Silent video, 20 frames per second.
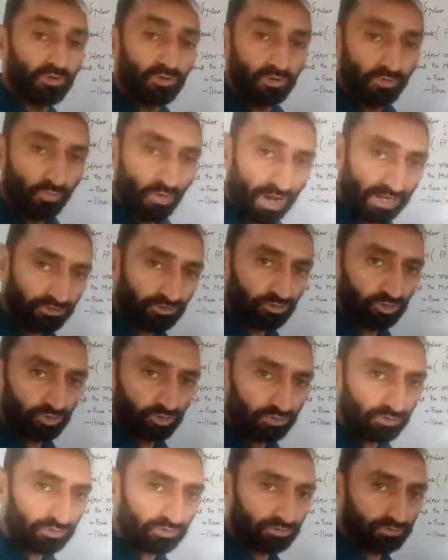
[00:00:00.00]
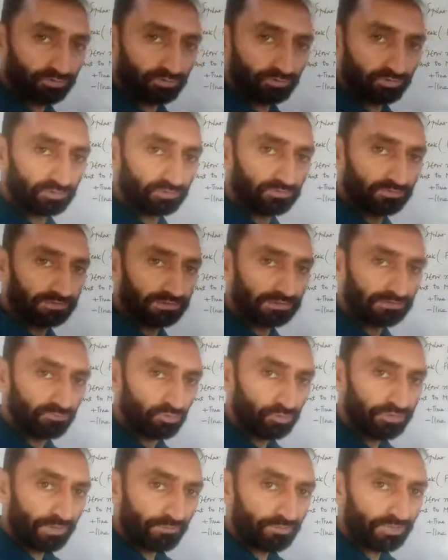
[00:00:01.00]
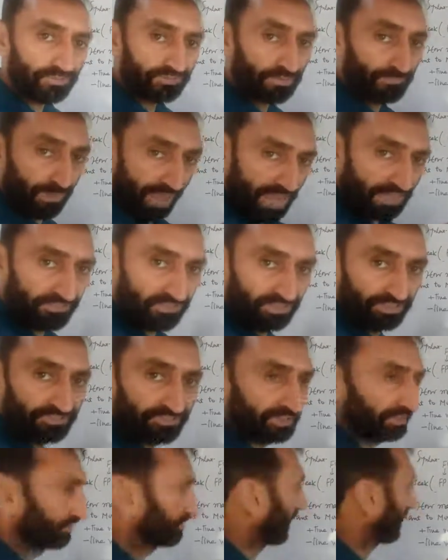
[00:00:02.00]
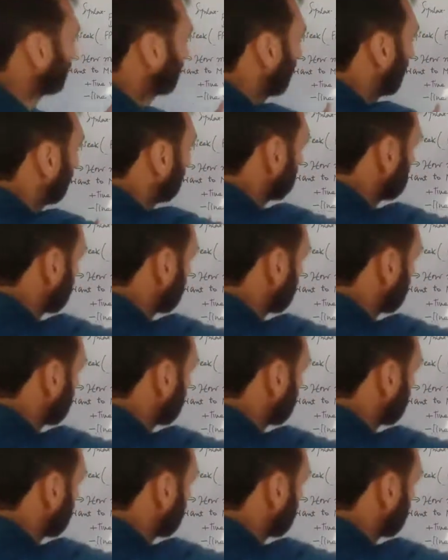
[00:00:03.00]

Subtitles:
want to move the cursor backwards, then you have to